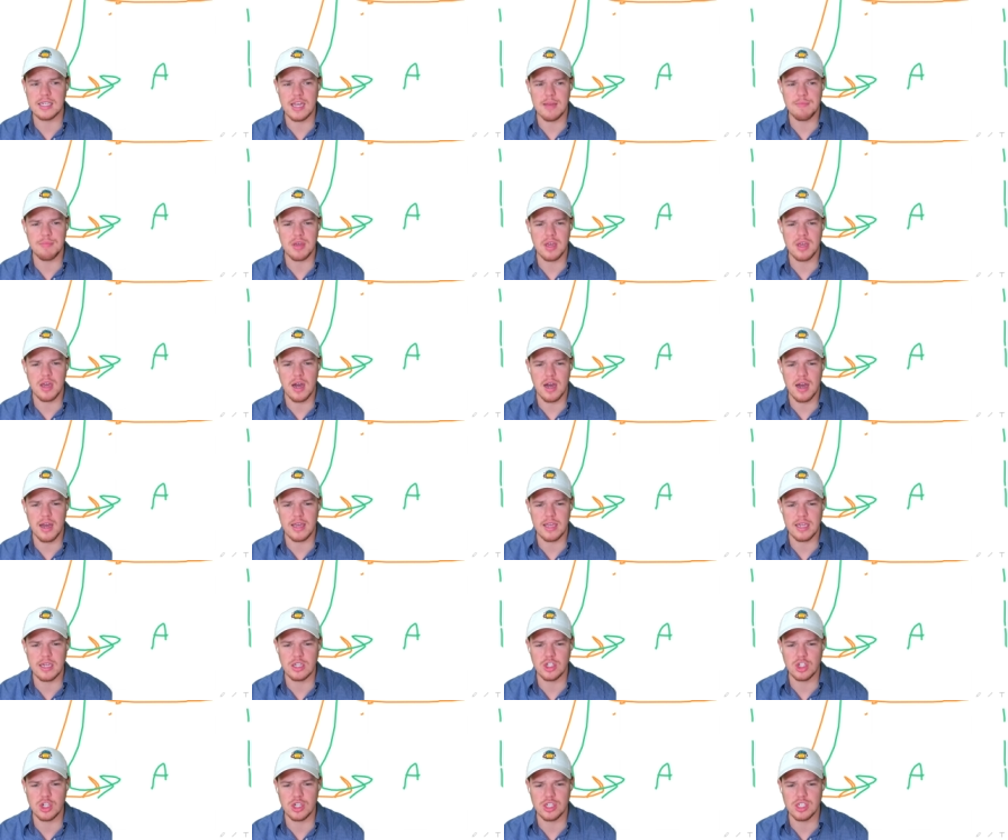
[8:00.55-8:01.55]
API,
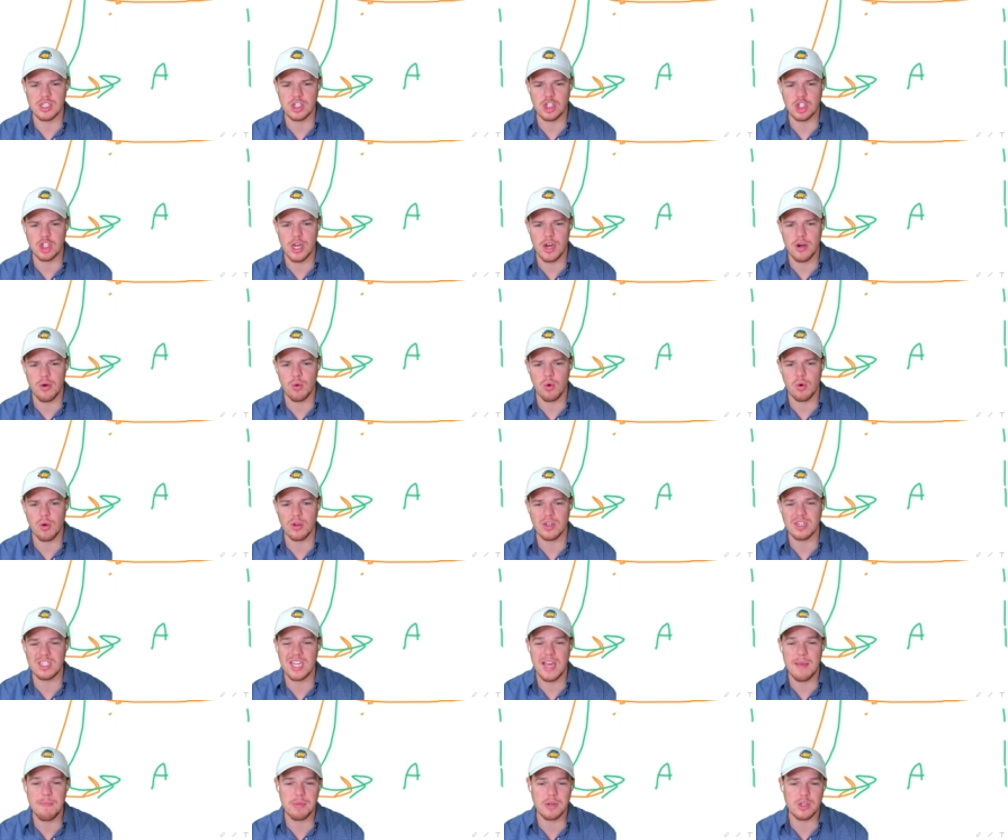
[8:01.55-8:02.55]
just in general,
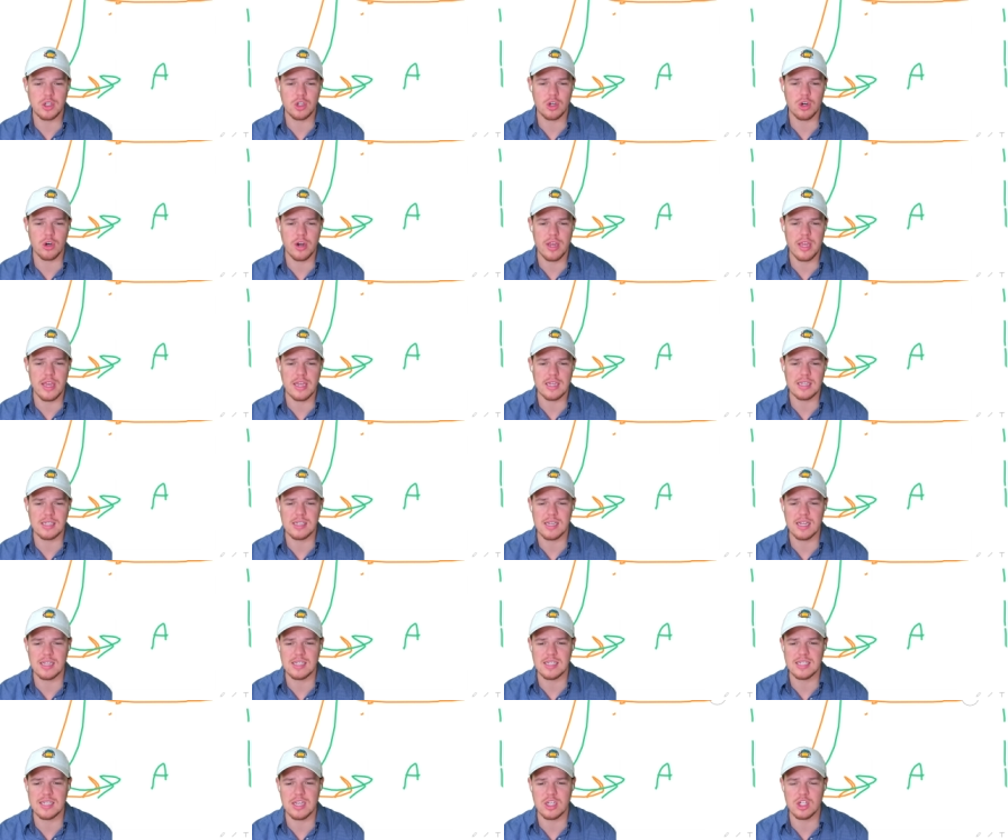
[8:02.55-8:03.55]
temperature is
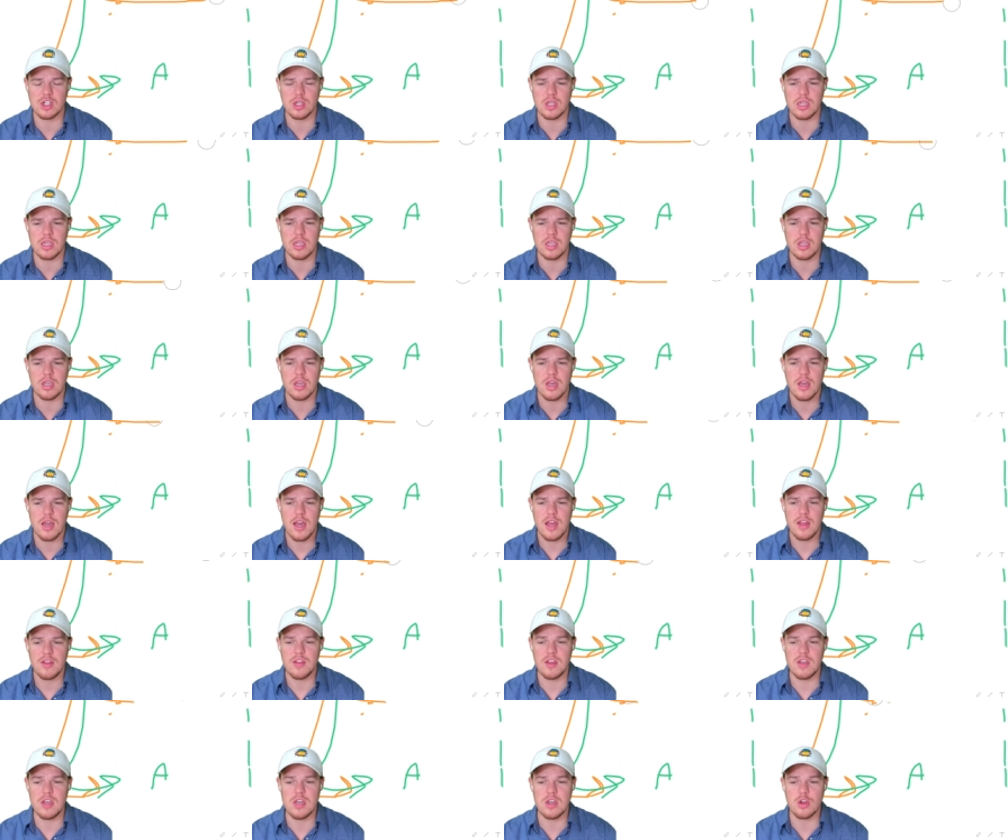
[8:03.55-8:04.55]
essentially
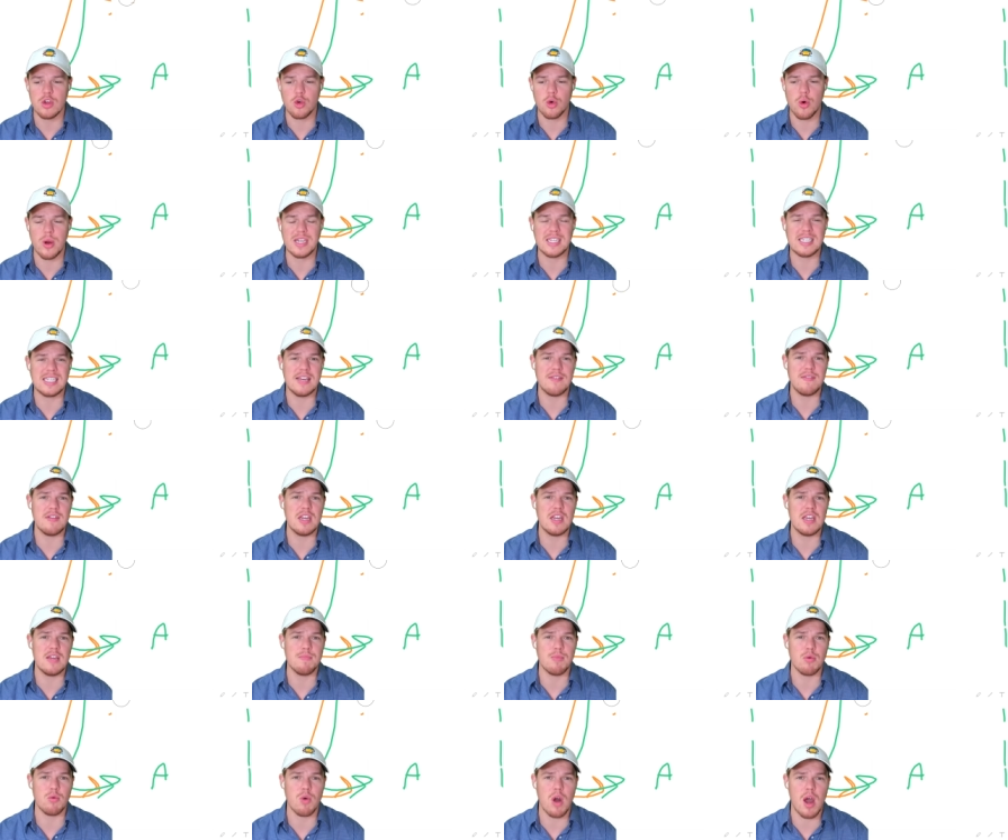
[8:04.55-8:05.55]
the creativity
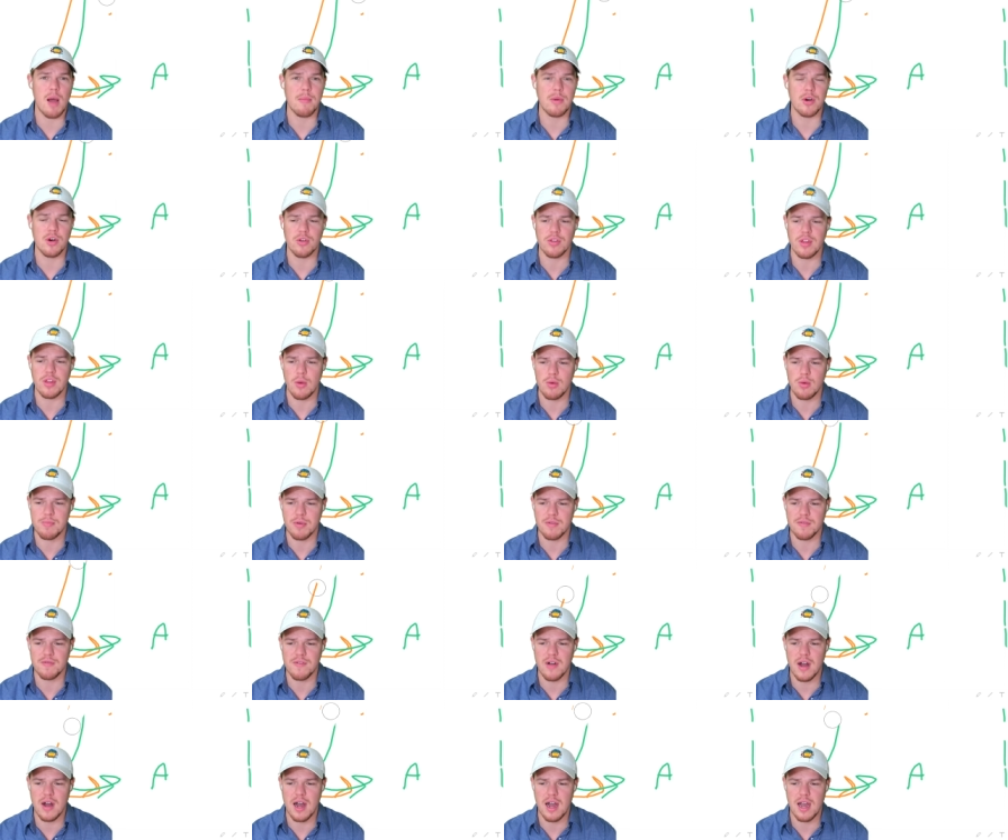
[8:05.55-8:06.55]
barometer that we
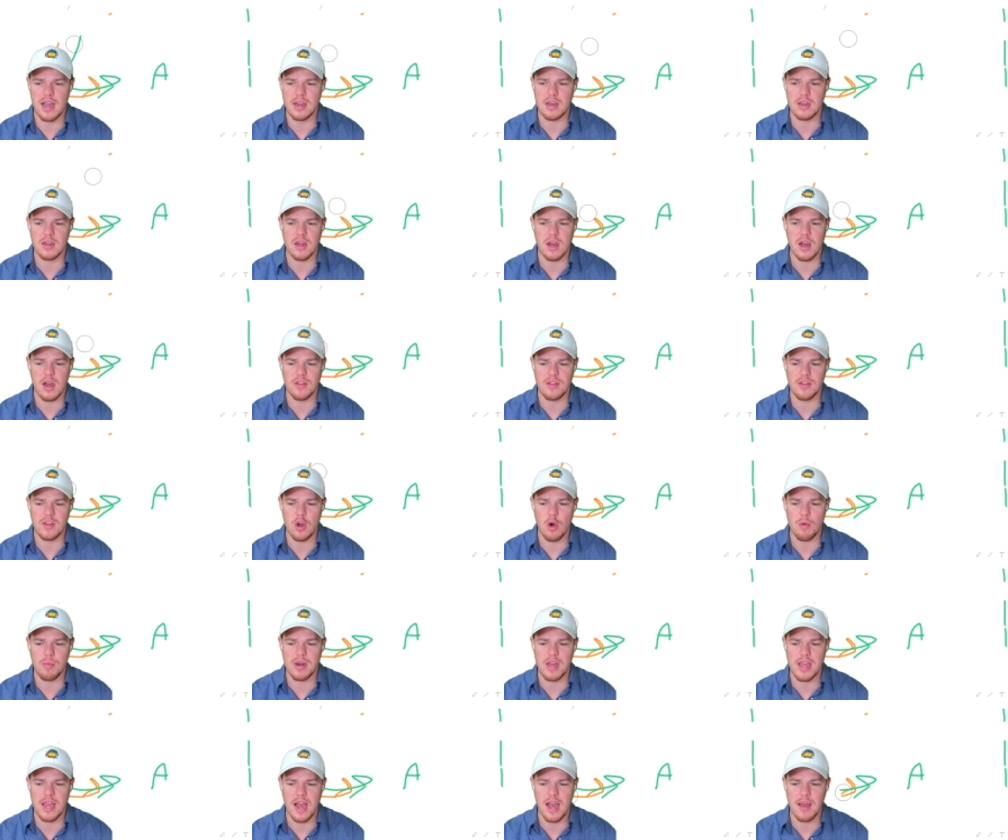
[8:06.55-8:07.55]
provide uh, the
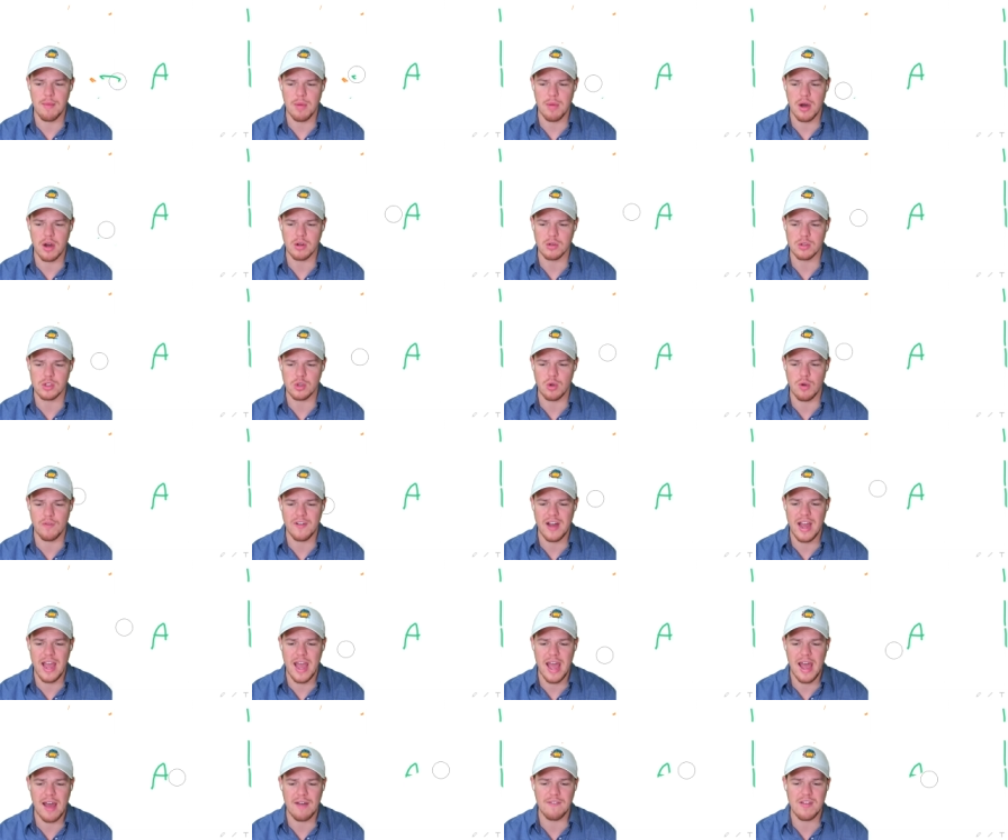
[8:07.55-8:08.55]
OpenAI model. So if I
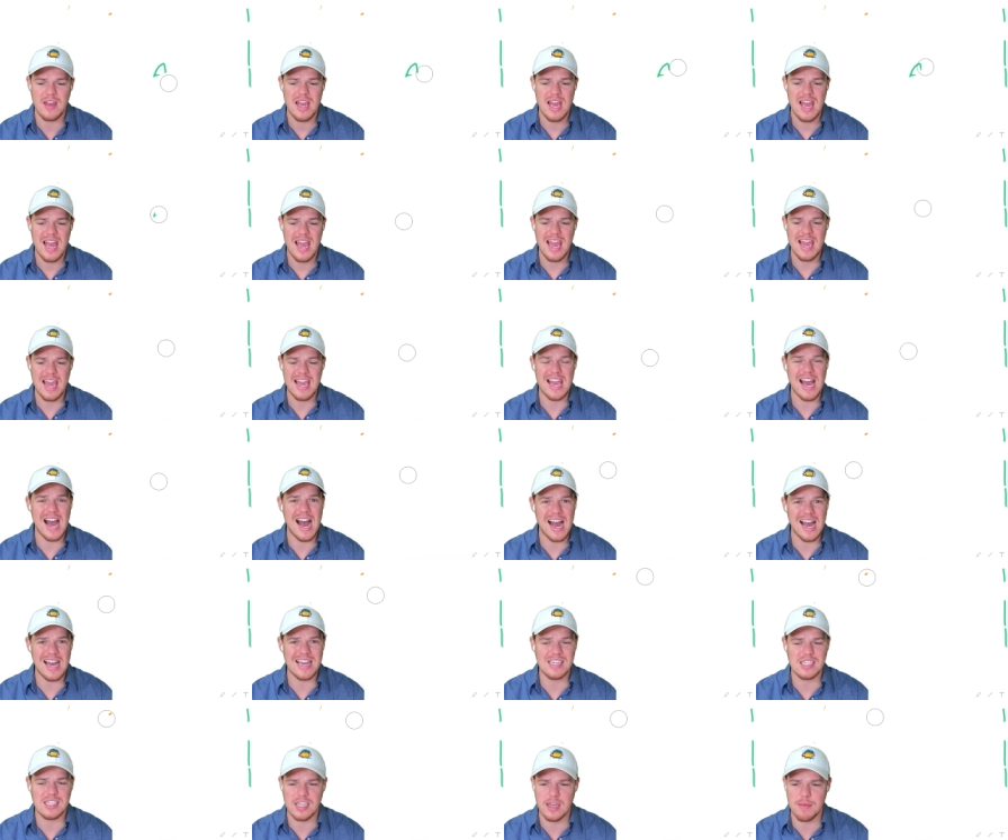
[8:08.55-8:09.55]
have a
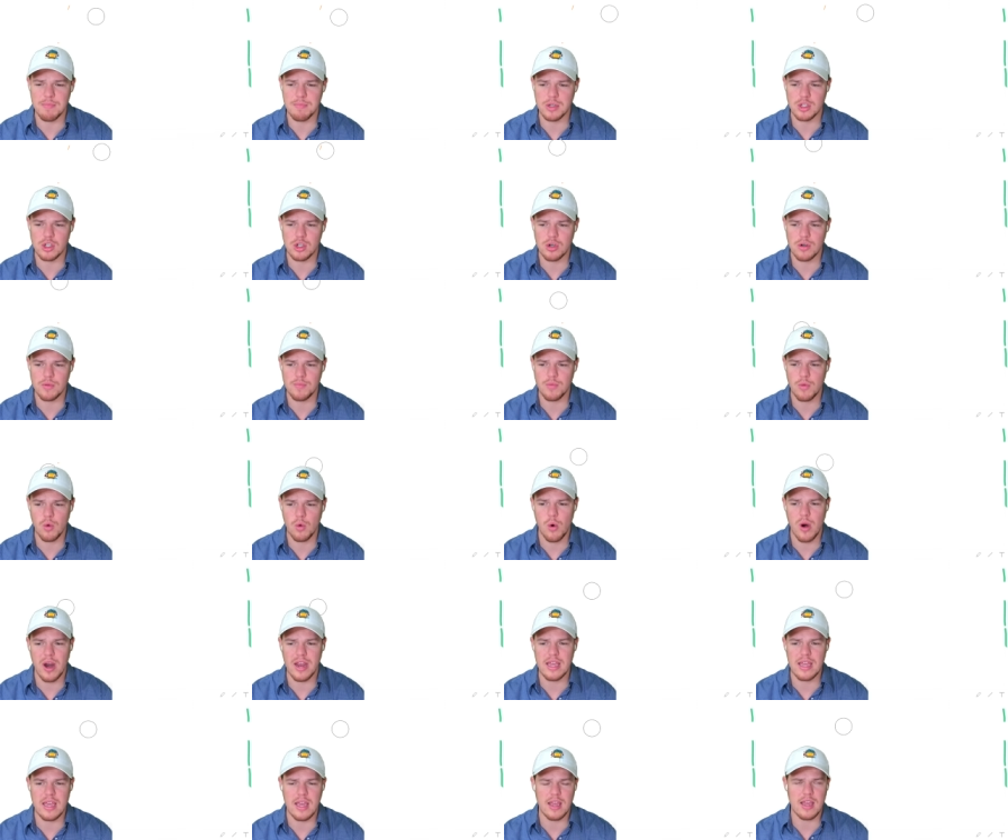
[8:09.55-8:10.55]
high temperature or I
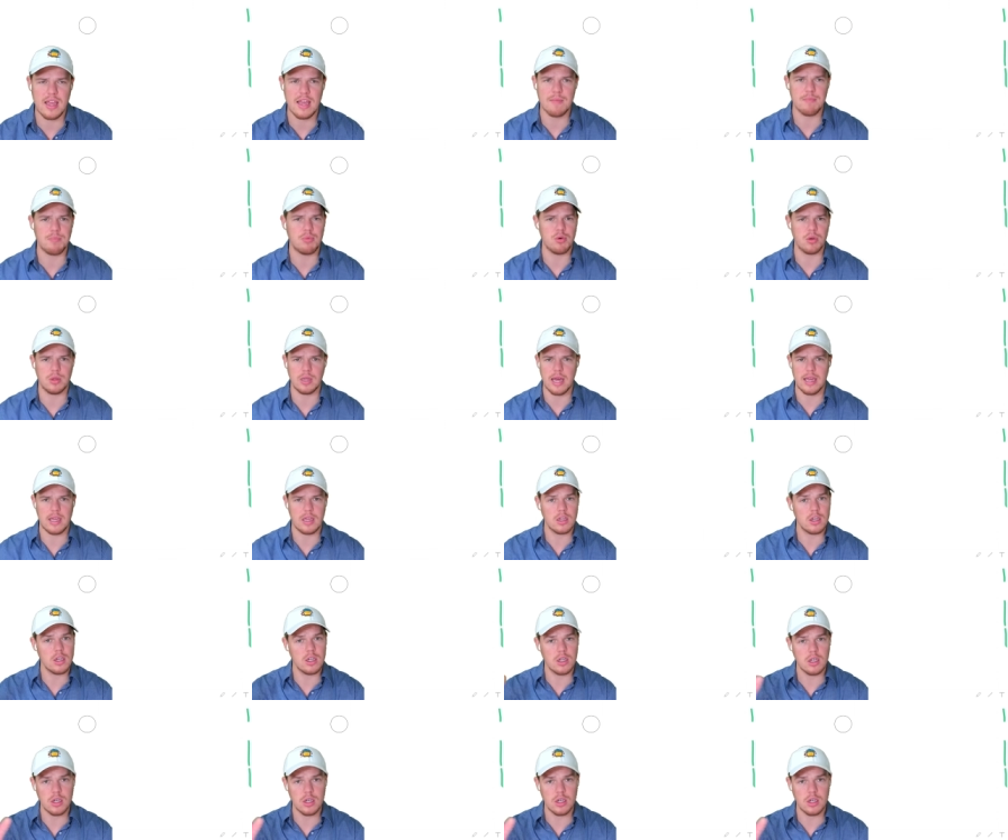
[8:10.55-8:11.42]
input like